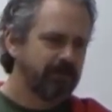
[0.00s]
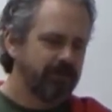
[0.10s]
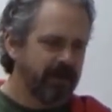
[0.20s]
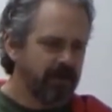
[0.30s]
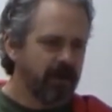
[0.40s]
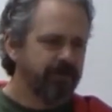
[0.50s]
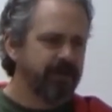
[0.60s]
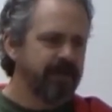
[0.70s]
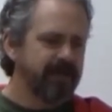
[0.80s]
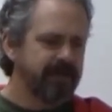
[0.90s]
fend off
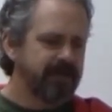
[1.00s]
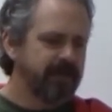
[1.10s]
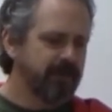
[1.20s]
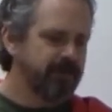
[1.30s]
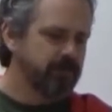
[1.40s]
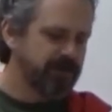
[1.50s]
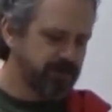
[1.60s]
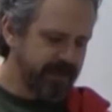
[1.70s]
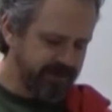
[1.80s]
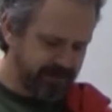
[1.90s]
the idea of his
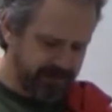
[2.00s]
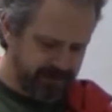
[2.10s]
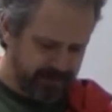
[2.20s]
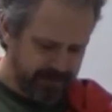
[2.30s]
resurrection